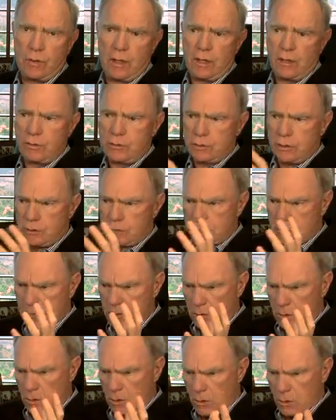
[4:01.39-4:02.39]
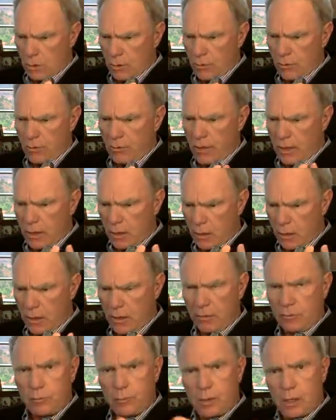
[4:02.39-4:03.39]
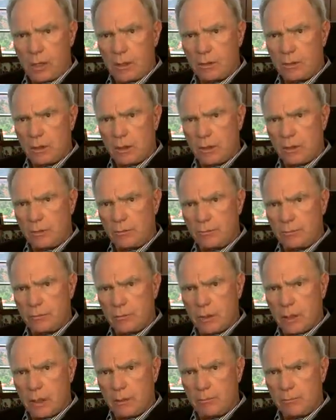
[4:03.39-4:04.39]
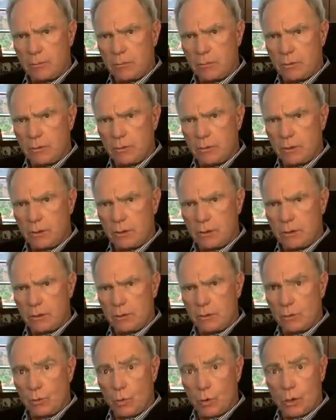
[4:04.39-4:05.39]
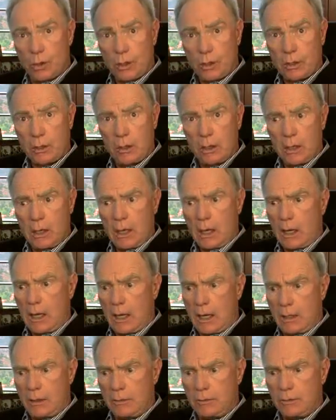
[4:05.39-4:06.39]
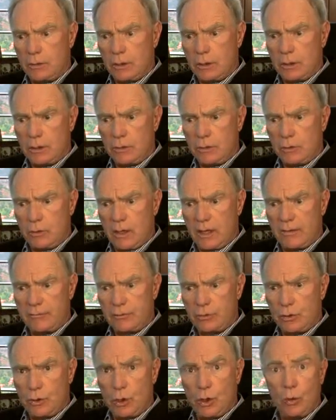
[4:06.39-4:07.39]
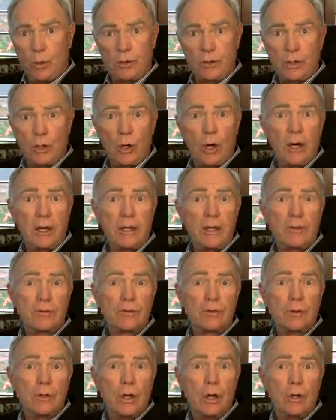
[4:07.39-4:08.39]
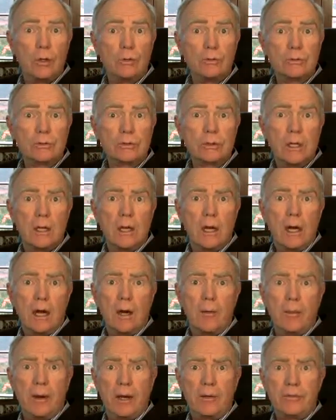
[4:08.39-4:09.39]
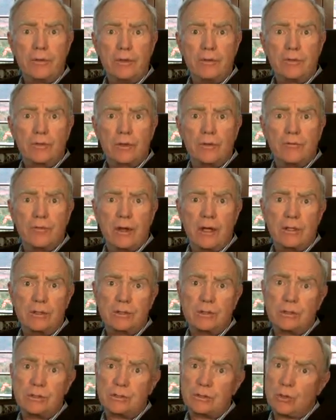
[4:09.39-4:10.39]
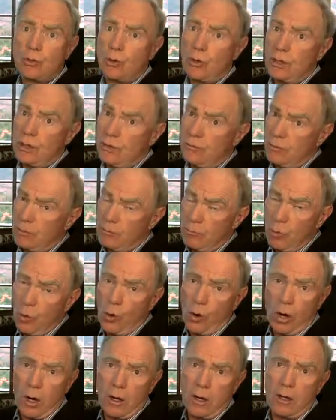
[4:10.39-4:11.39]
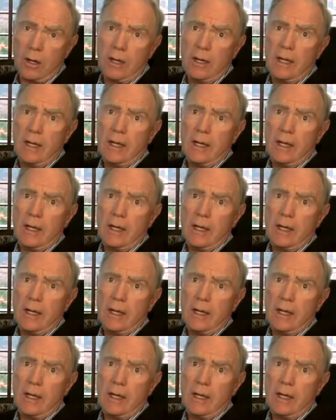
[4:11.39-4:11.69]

They are just there as part of the work, and you have to know what the audience knows about these conventions, or even more,